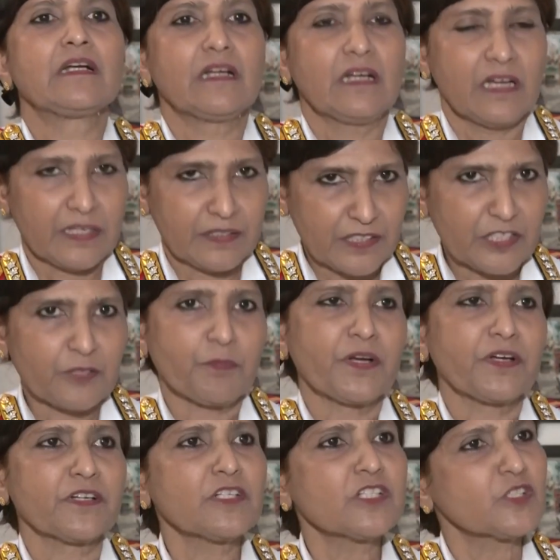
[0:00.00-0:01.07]
and the
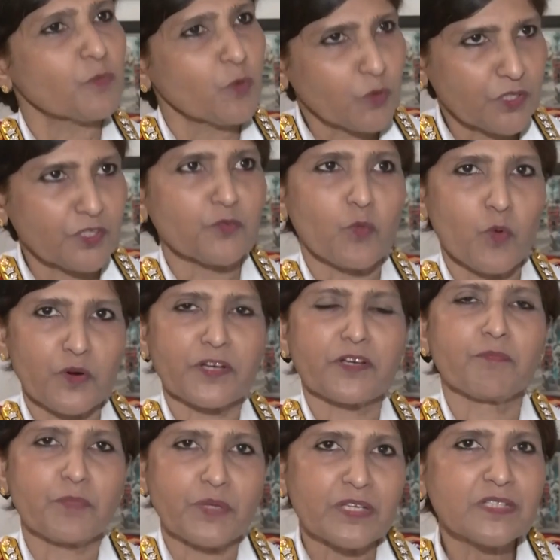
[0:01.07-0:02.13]
dependents, both in war
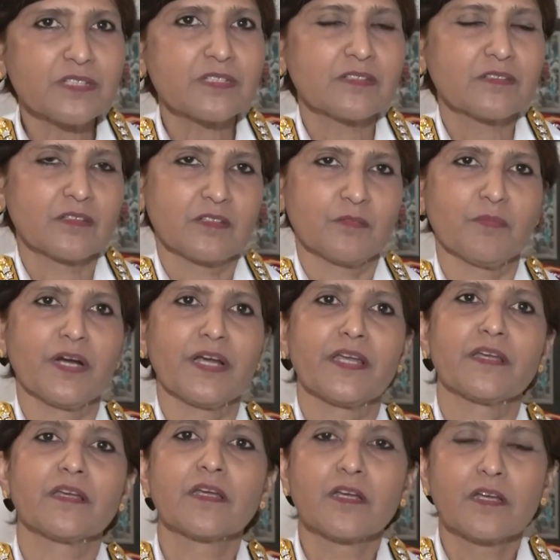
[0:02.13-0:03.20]
and peace.
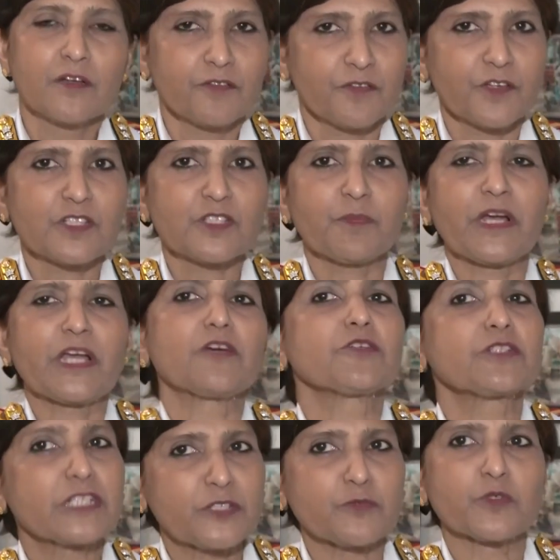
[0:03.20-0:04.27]
My first
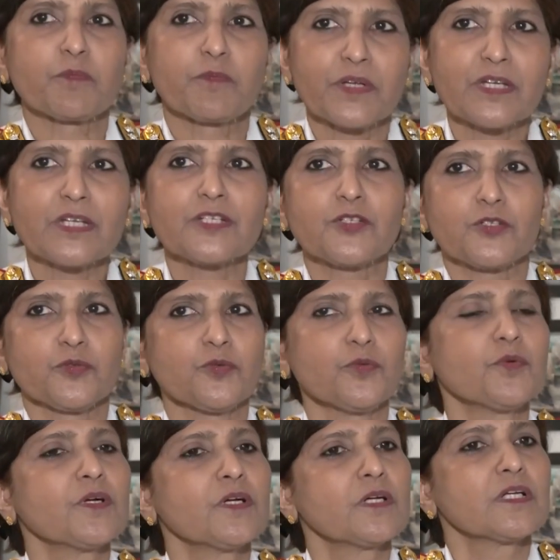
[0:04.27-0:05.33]
priority would be to
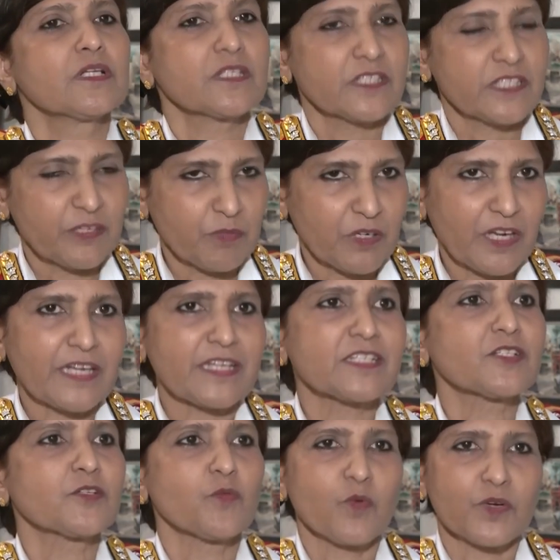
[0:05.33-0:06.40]

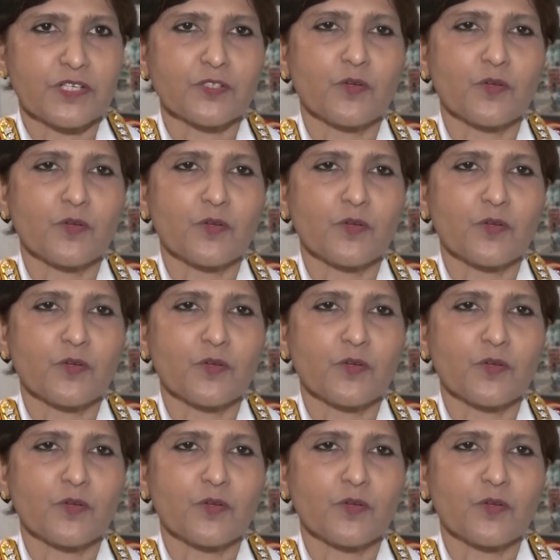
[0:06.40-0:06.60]
stabilize what has